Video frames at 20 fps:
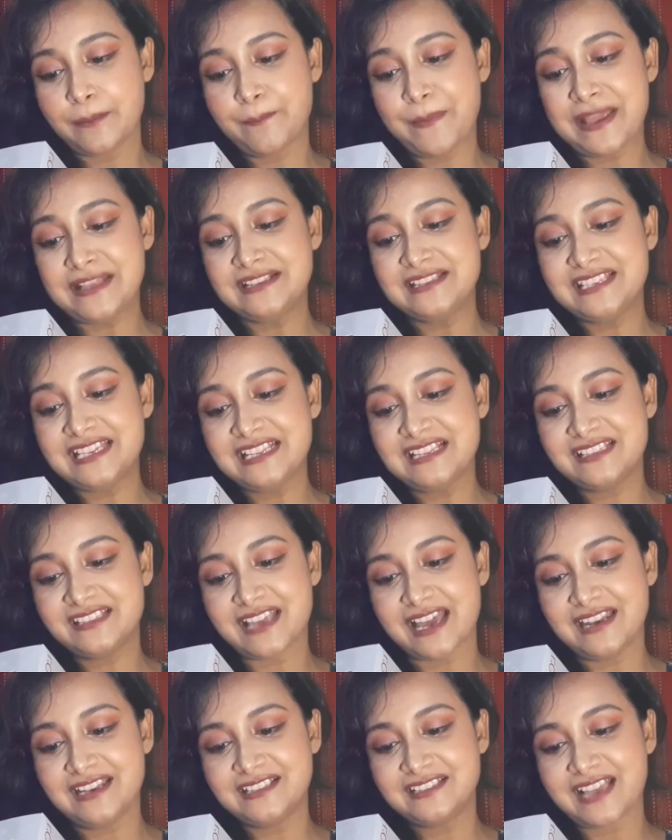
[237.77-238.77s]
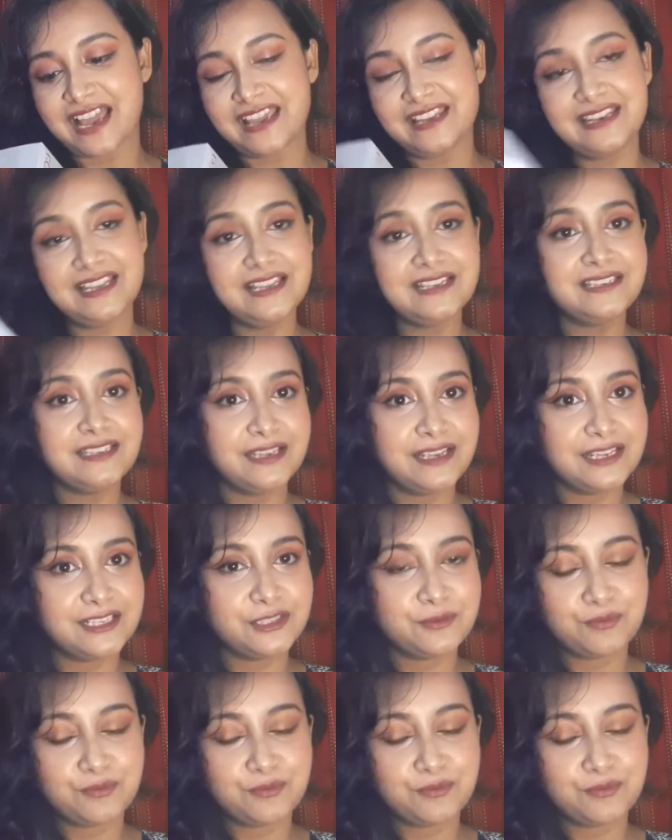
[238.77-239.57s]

benzyl salicylate is